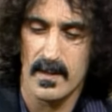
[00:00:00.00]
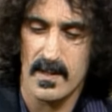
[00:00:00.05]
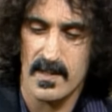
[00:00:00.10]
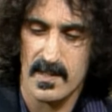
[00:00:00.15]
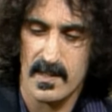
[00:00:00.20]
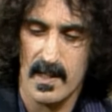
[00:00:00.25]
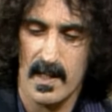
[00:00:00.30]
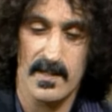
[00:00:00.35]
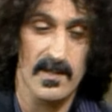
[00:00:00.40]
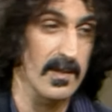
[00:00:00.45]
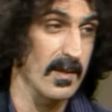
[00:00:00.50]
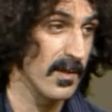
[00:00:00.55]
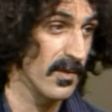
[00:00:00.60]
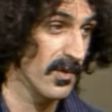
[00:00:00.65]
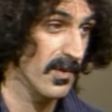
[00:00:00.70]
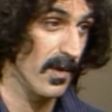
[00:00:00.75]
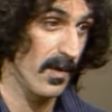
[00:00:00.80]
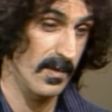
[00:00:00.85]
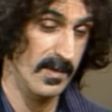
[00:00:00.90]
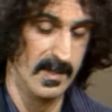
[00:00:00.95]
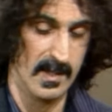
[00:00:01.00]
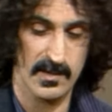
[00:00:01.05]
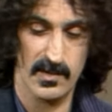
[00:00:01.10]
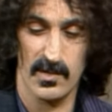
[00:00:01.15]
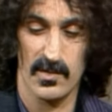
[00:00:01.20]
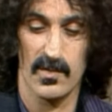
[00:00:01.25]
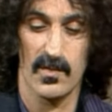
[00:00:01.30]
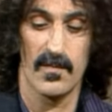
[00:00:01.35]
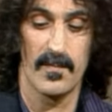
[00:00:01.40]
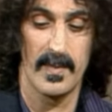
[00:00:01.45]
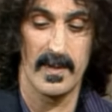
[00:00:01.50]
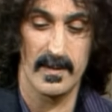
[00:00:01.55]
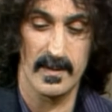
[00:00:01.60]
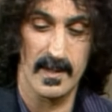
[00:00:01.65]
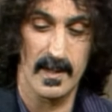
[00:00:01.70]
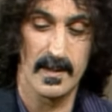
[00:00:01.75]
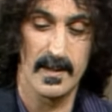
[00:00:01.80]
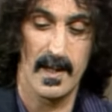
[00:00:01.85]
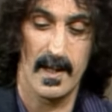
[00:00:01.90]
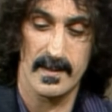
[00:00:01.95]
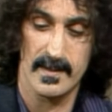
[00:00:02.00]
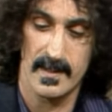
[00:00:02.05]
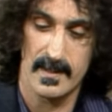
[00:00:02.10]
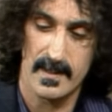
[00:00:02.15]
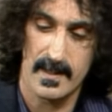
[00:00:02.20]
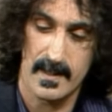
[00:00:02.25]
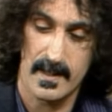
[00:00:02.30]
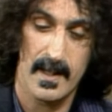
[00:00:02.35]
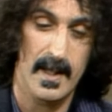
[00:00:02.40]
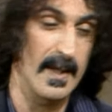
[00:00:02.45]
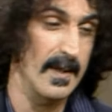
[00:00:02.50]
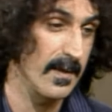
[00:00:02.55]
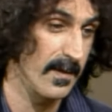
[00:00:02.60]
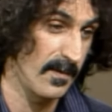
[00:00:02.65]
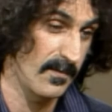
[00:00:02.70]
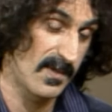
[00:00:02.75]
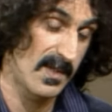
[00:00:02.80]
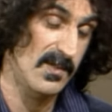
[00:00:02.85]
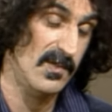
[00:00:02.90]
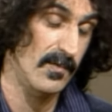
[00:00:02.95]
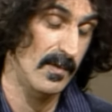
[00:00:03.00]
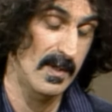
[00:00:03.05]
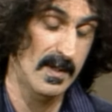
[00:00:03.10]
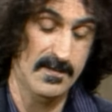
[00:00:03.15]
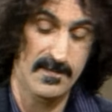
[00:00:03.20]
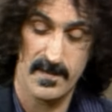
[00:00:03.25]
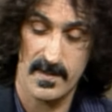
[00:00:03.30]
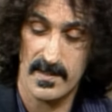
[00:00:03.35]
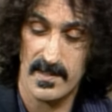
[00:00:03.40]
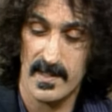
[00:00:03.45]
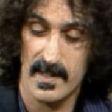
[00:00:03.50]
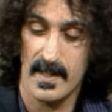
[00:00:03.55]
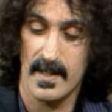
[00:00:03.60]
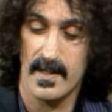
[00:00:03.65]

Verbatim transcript: discuss in a show such as you've been conducting tonight, and this really fits in,